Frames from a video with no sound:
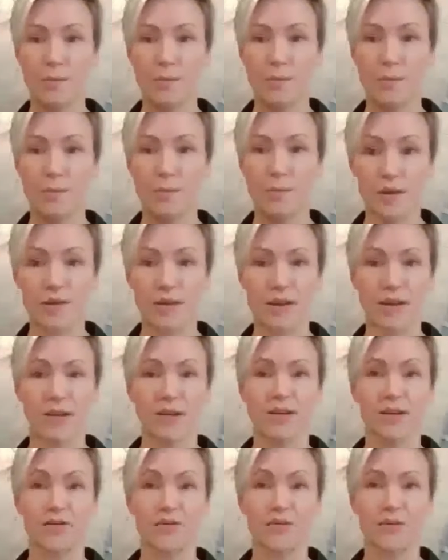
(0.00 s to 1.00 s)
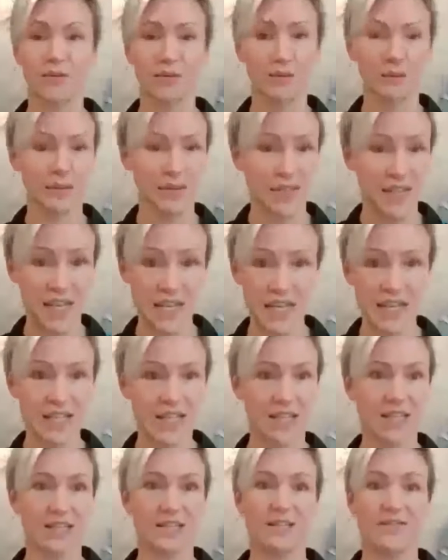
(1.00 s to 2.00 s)
breathing,
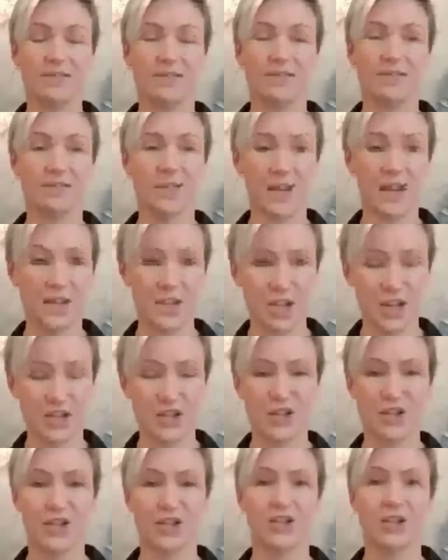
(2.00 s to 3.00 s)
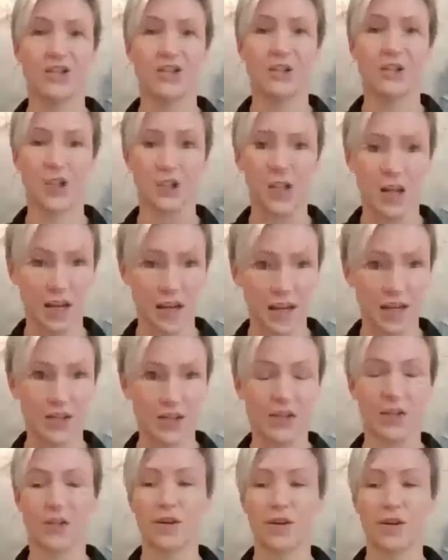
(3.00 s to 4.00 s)
eating, digestion,
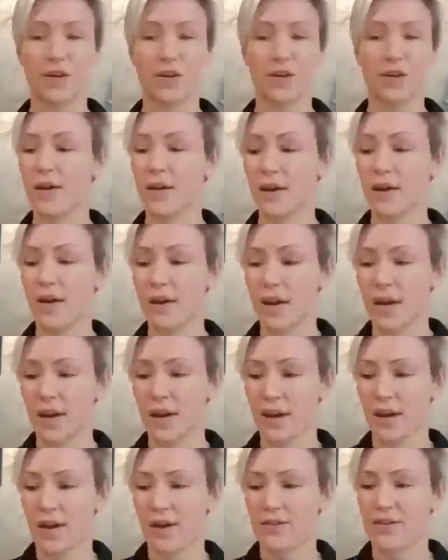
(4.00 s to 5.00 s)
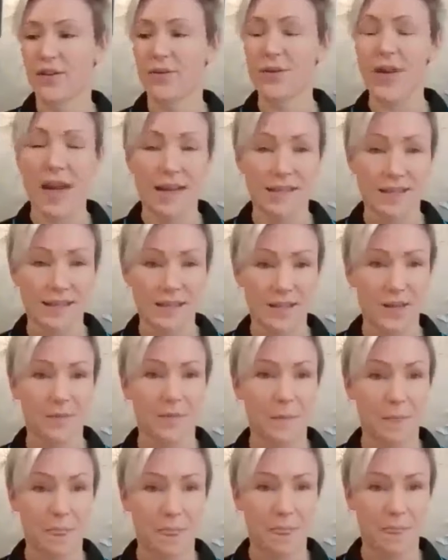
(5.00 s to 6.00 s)
circulation. So yes,
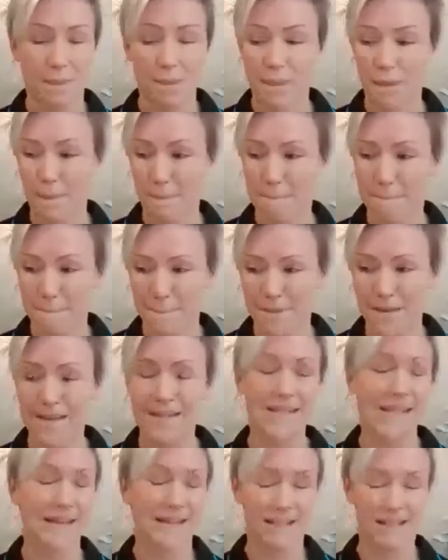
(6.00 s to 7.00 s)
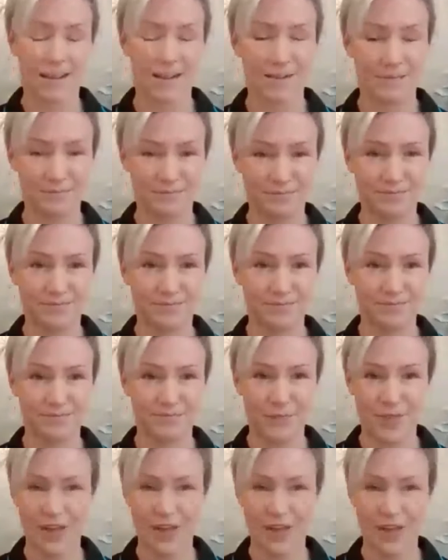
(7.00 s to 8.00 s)
is the answer.
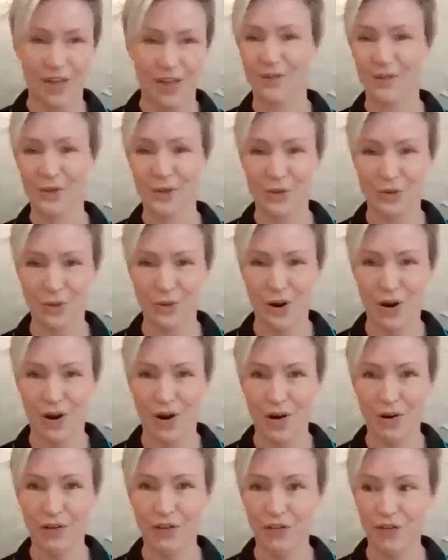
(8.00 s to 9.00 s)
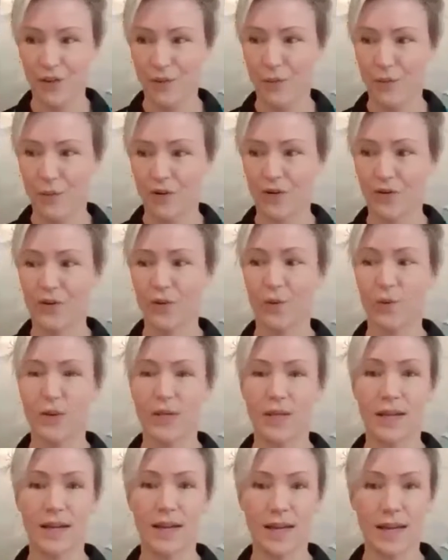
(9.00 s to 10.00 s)
Without going too off on one, we
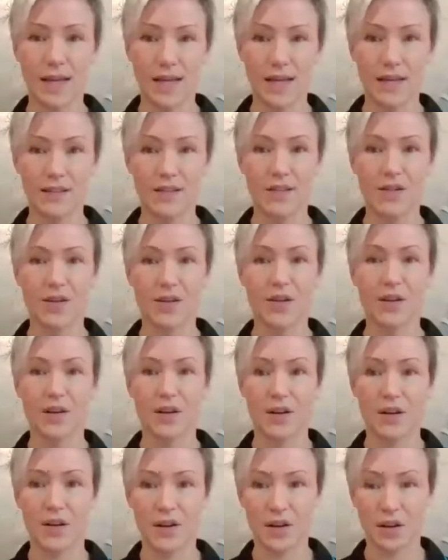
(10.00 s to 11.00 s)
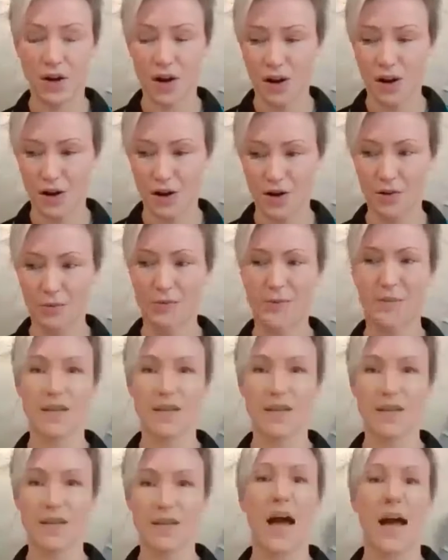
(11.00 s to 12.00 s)
can eat carbs
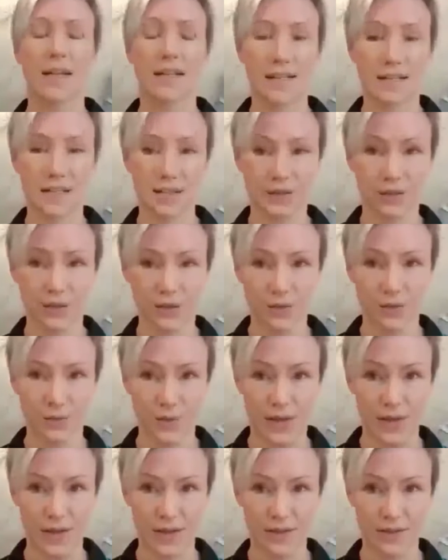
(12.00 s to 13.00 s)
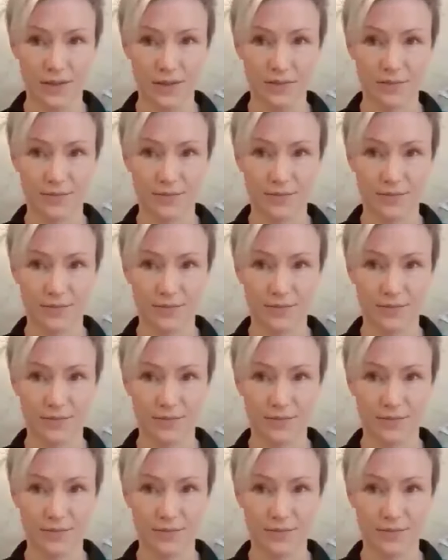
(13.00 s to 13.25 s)
and still lose weight.